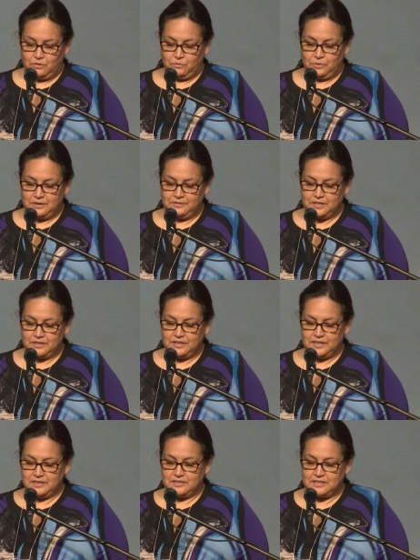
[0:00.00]
one of the
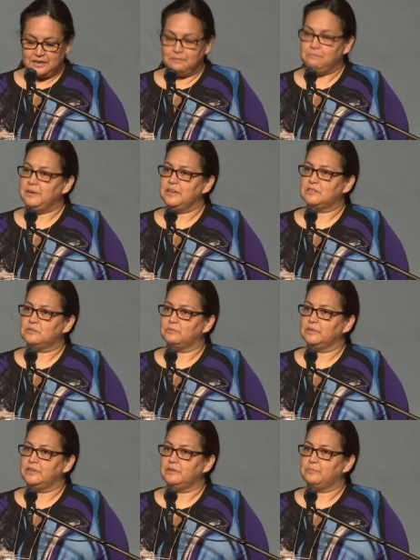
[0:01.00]
things that makes
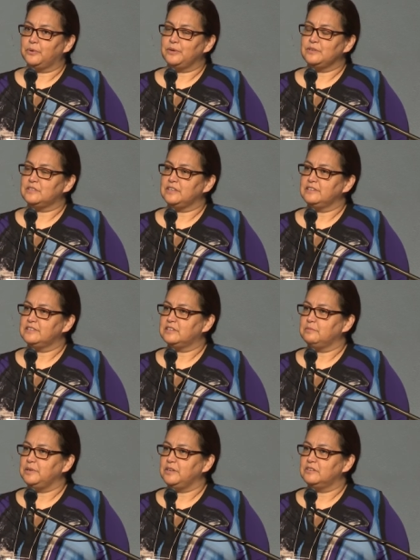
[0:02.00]
really important sense
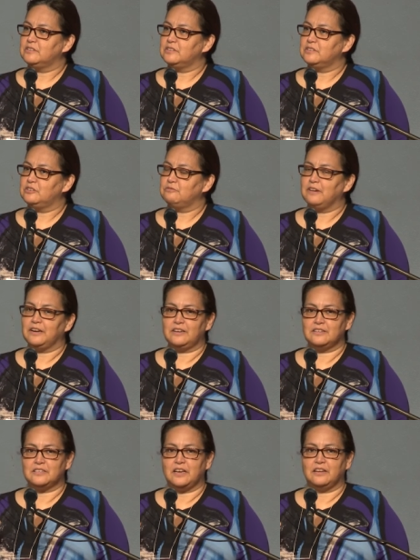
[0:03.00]
to me is to
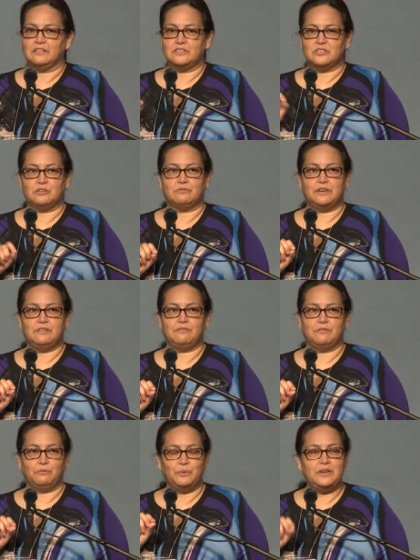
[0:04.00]
reconcile is to
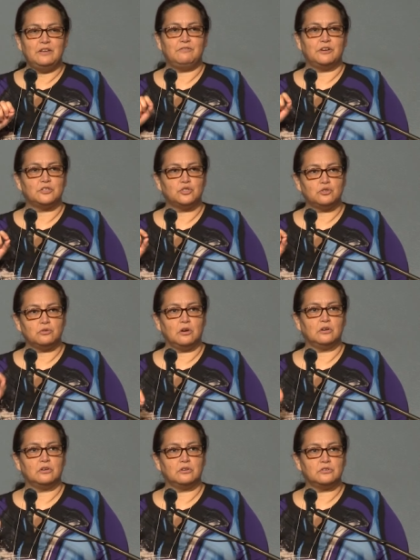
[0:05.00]
weave a
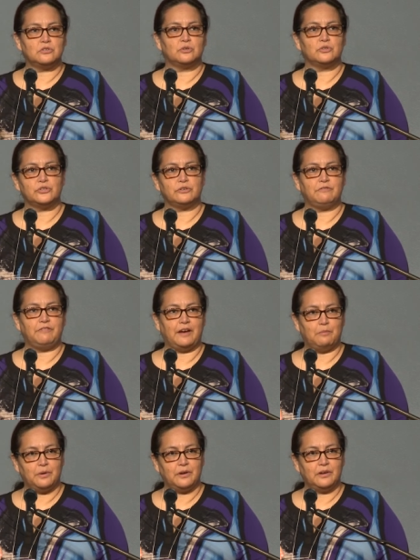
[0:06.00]
stronger social
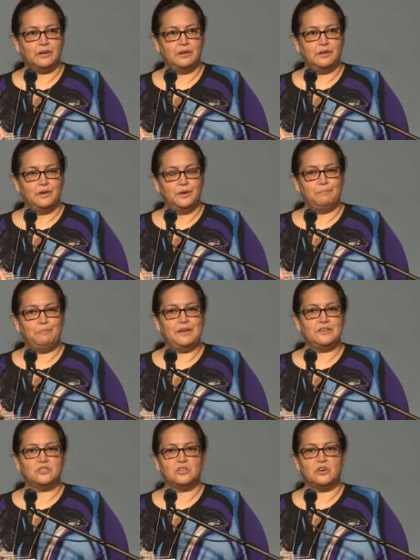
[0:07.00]
fabric
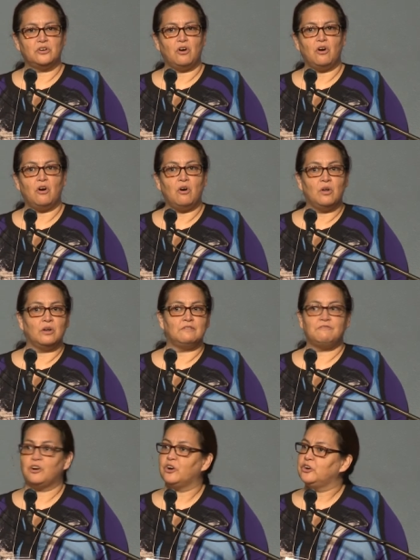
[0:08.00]
based on all
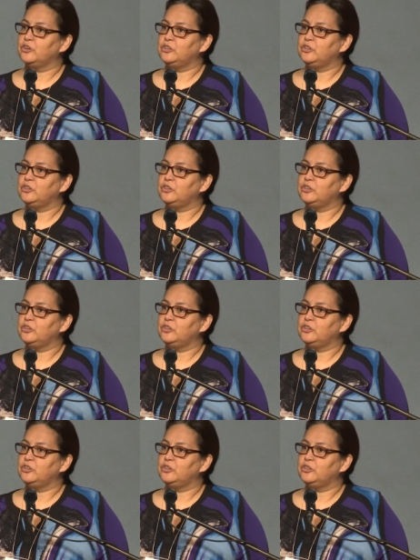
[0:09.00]
of our